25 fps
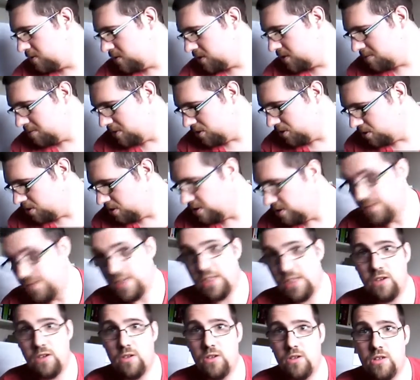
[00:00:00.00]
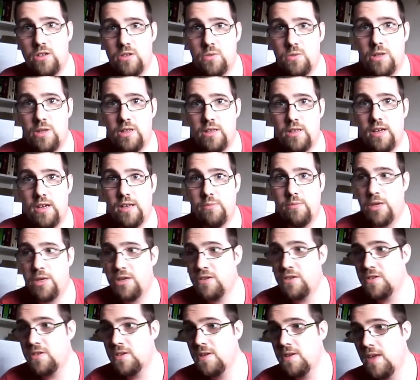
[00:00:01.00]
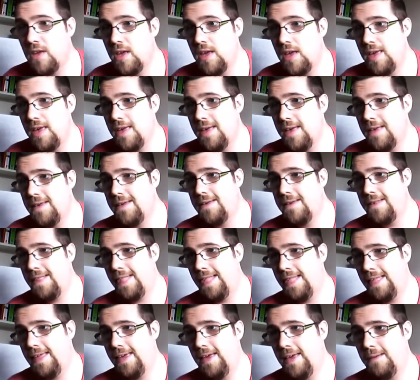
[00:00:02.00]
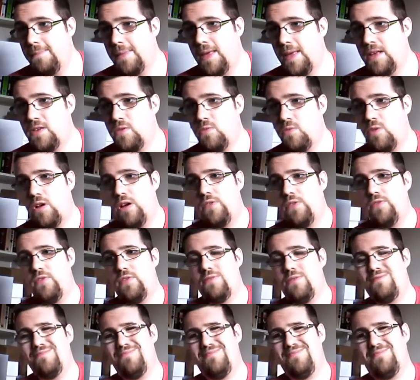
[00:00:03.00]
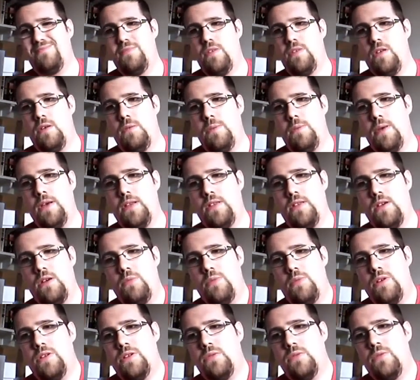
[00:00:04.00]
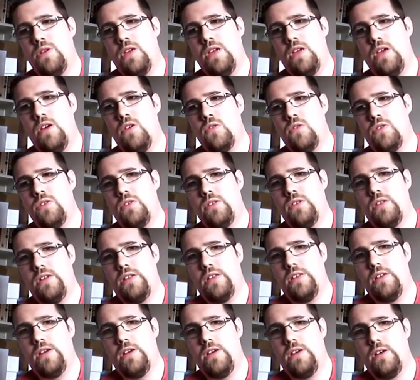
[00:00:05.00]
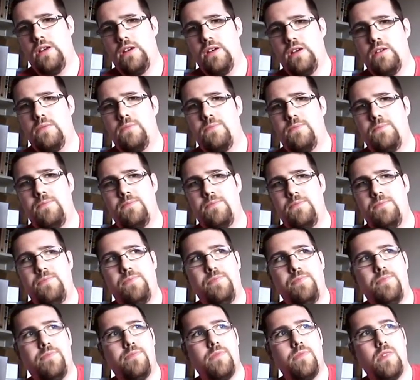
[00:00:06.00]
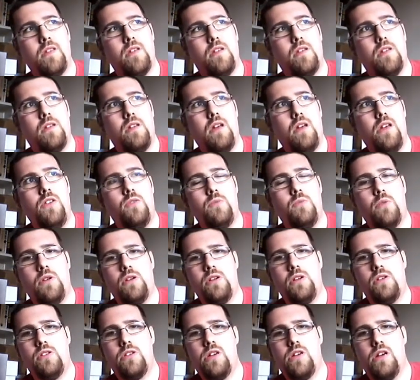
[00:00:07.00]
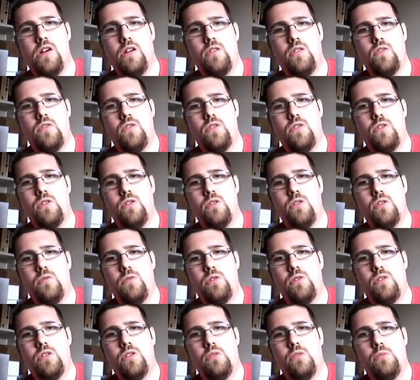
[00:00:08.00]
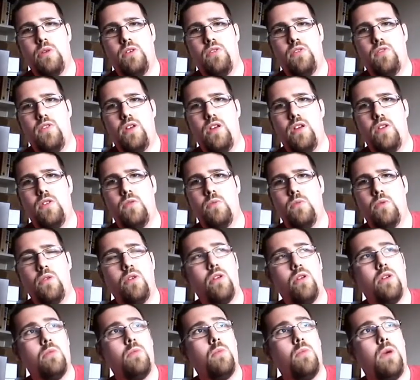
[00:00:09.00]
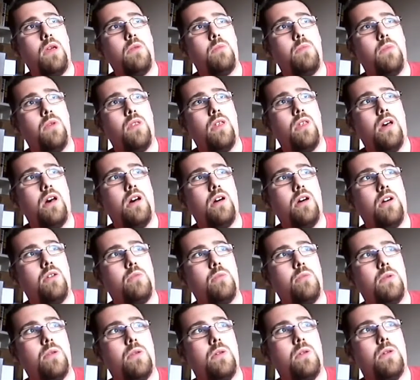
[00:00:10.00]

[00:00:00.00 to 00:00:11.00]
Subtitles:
was to be a short video and it's went 10 minutes. That's what I've picked up this week. I also did a ice bucket challenge, which is on my Facebook. I might put that up